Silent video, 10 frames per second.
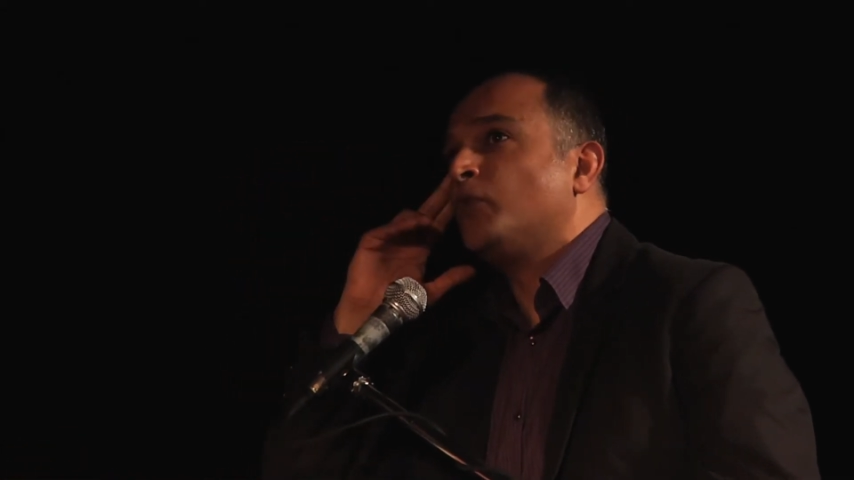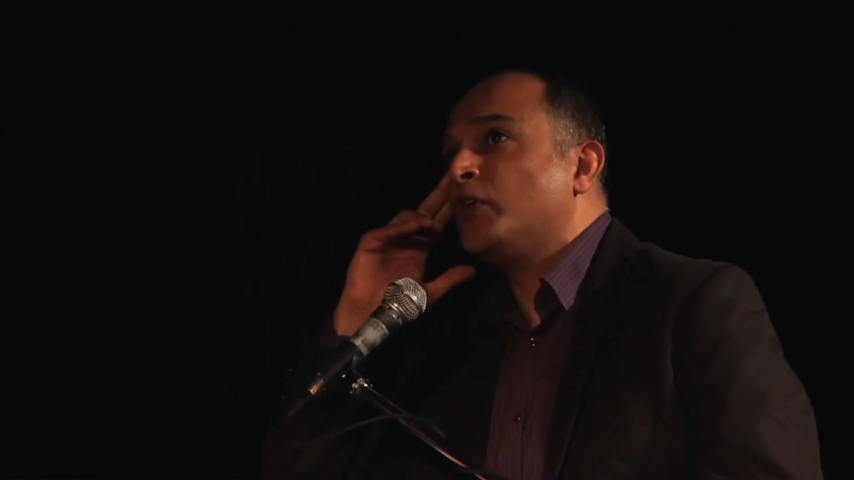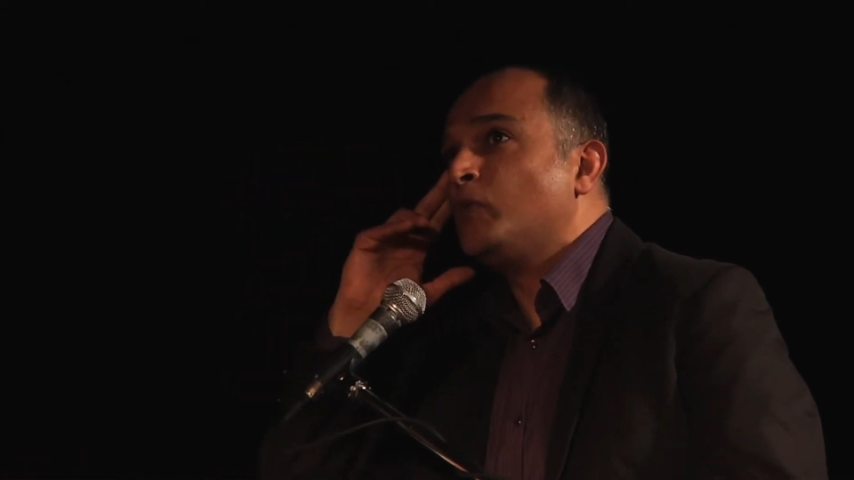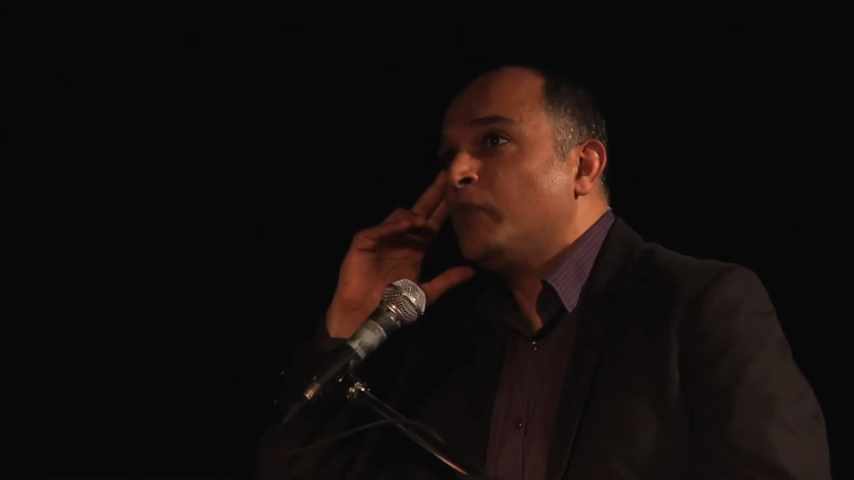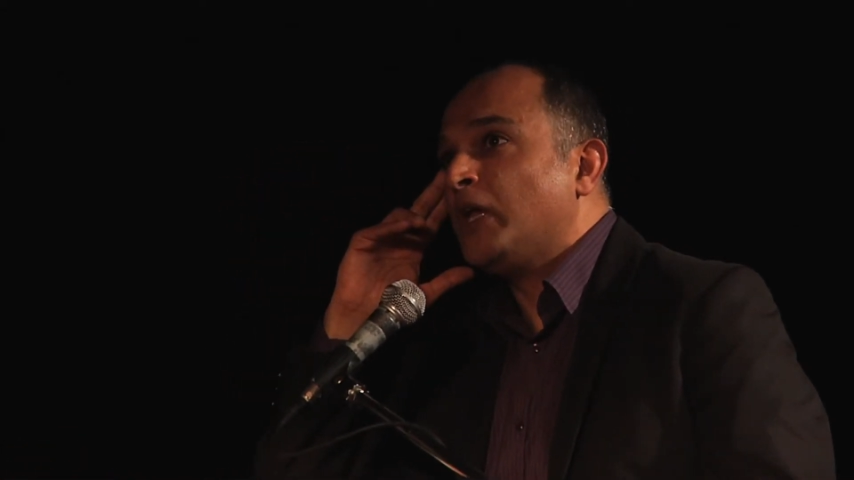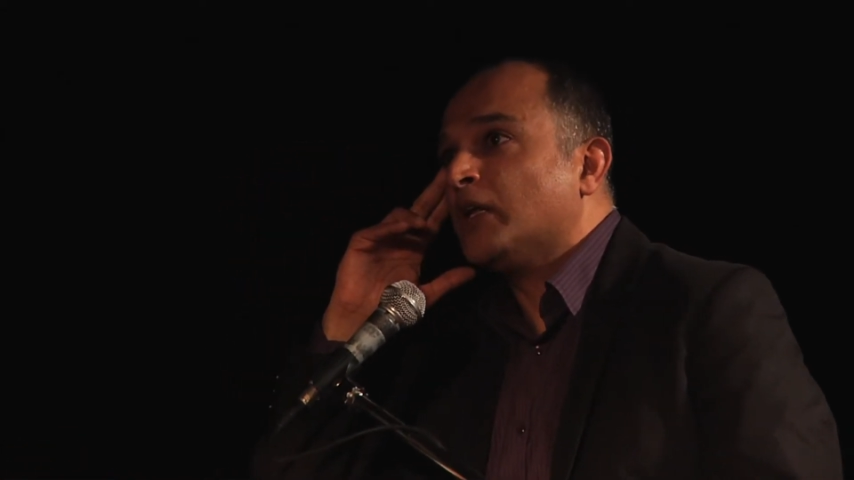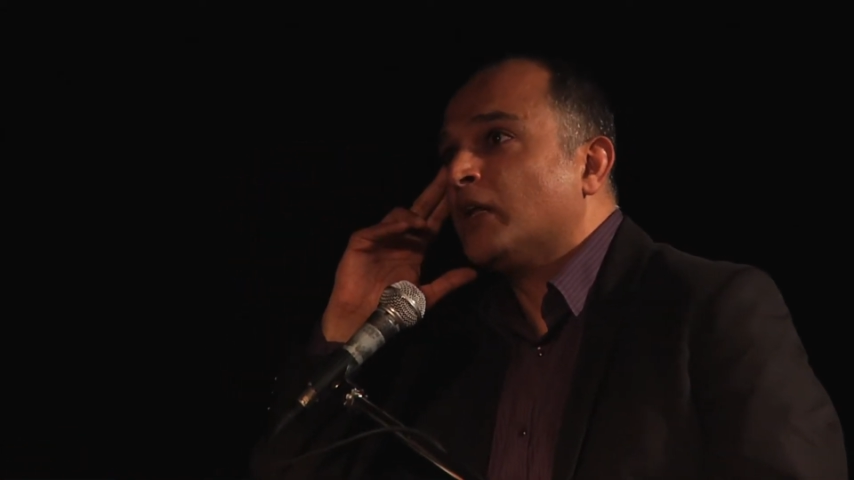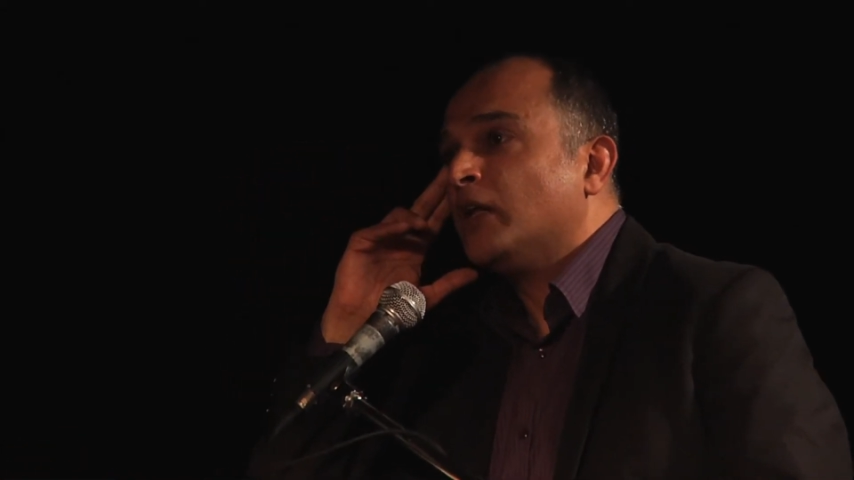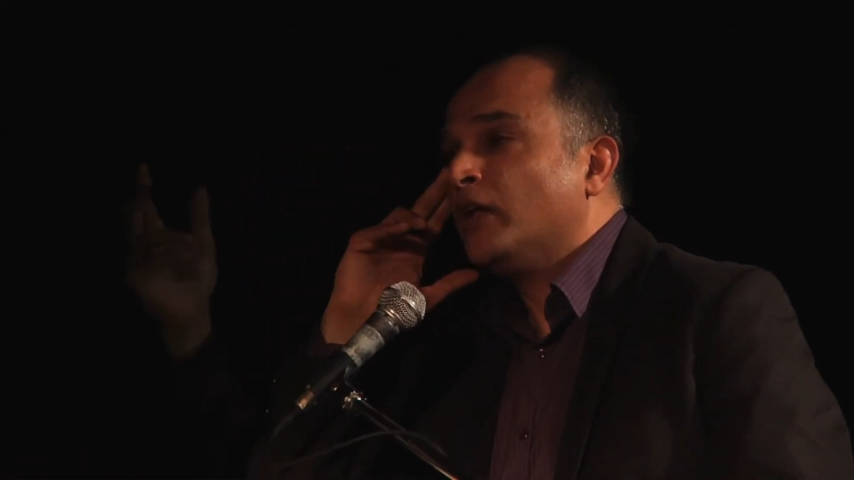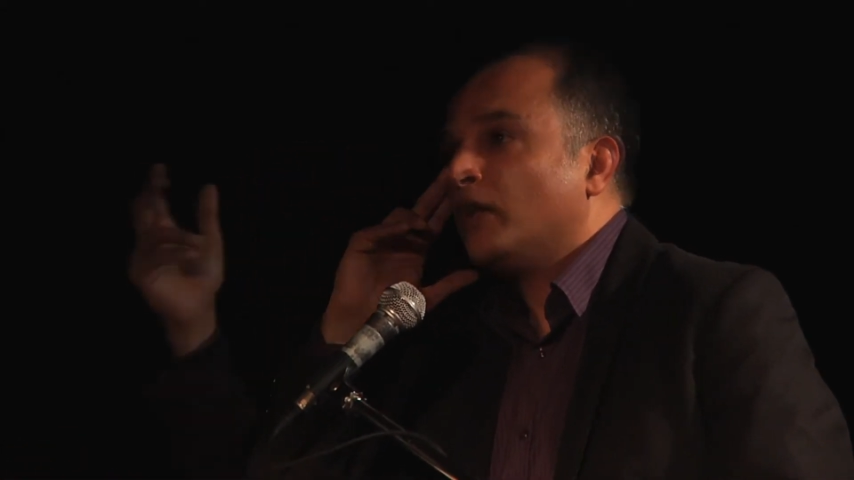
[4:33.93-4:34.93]
"What do you
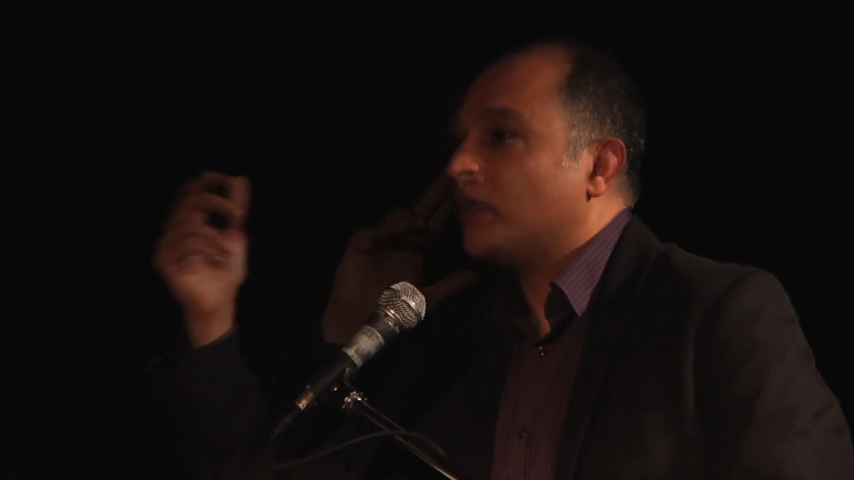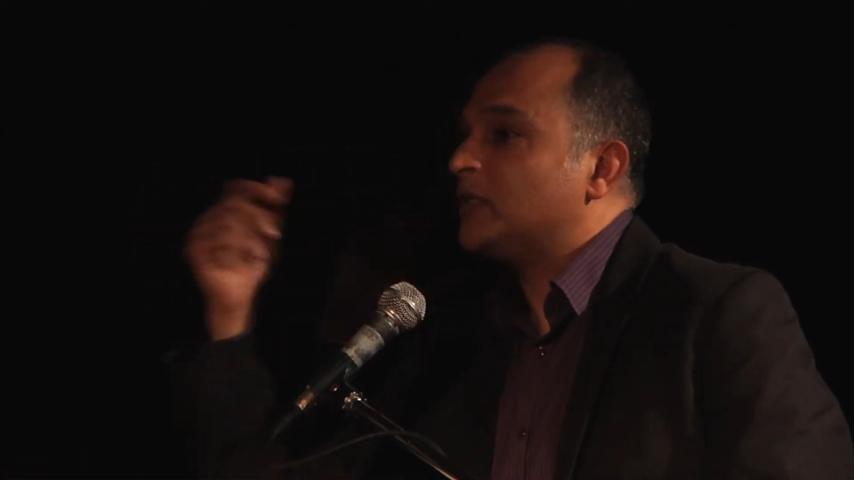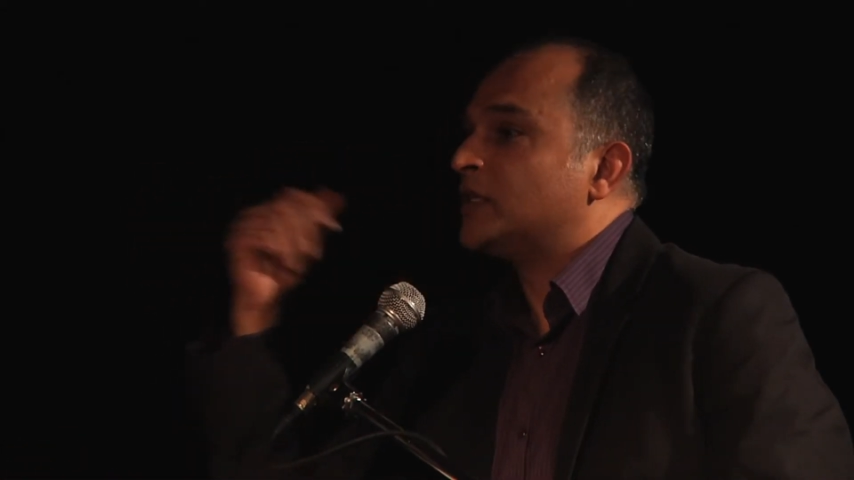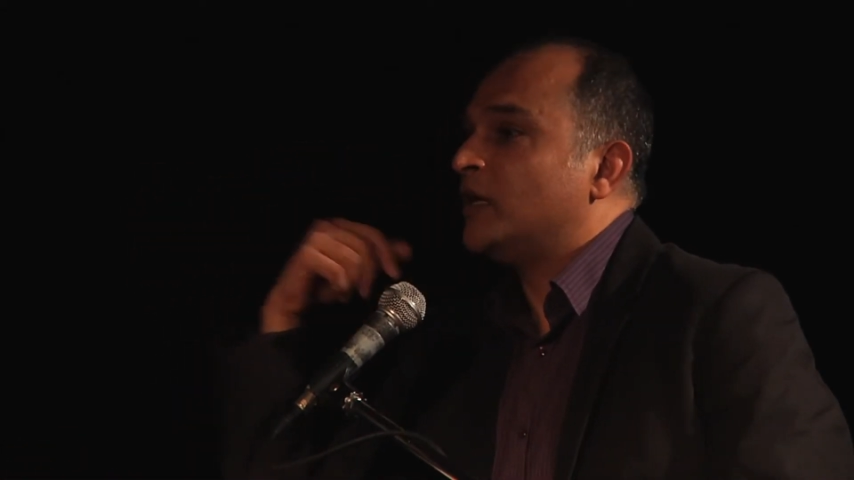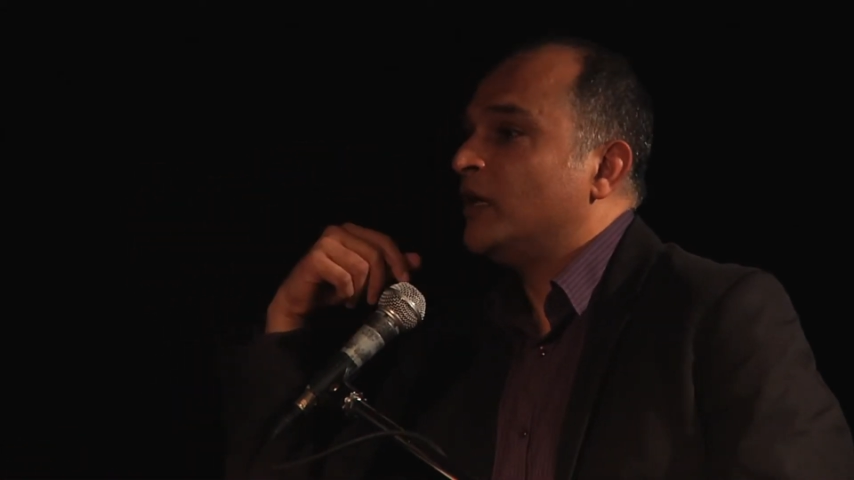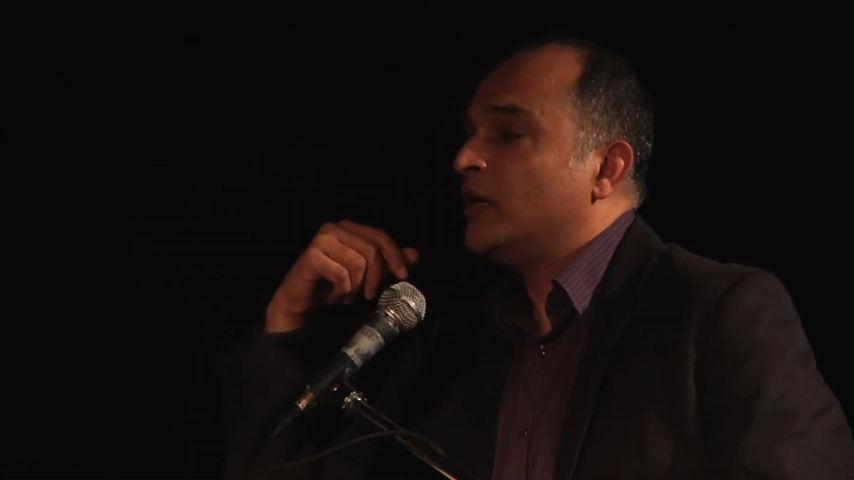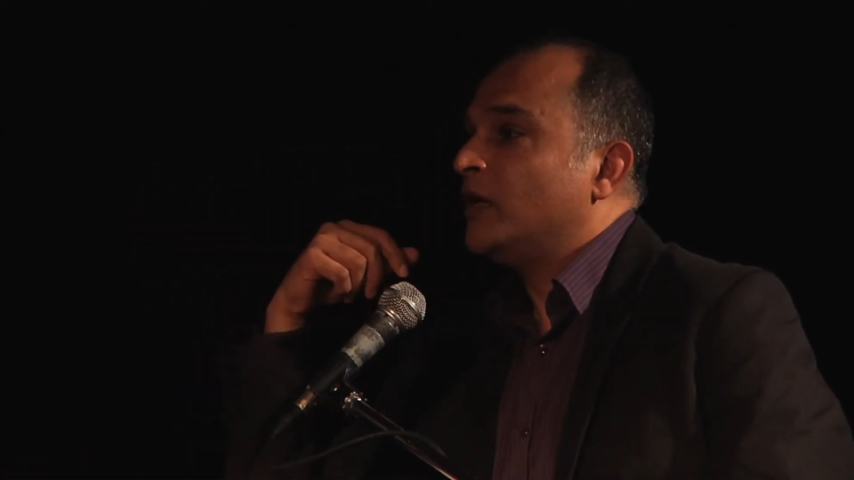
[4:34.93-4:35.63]
mean?" And he said,